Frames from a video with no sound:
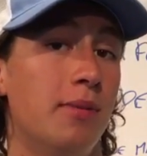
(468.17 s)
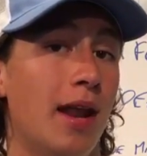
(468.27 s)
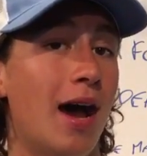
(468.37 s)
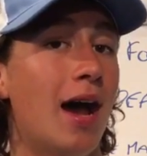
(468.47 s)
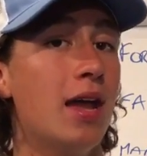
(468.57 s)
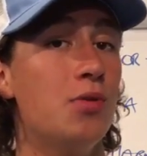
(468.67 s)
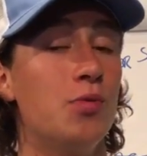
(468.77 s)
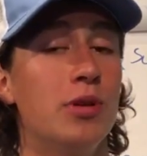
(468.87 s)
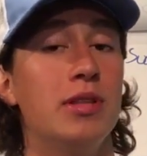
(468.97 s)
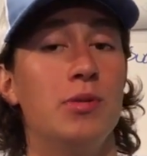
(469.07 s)
but I
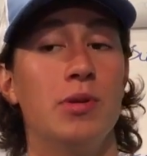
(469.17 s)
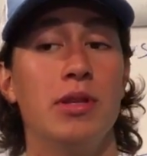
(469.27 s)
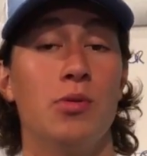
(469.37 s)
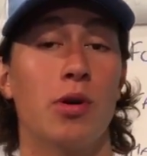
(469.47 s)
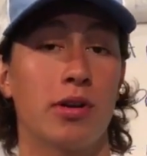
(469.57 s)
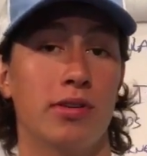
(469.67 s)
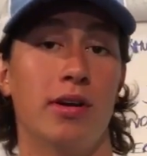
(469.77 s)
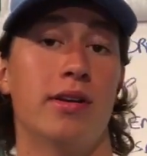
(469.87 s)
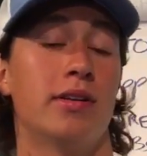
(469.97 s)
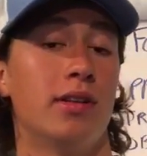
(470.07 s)
really, really worked
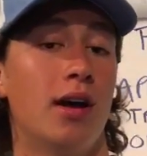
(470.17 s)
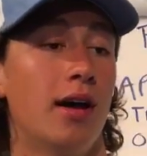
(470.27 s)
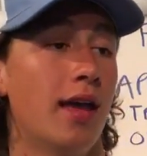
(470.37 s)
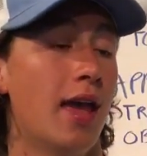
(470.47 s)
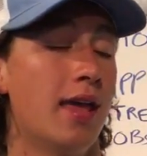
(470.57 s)
on it a lot,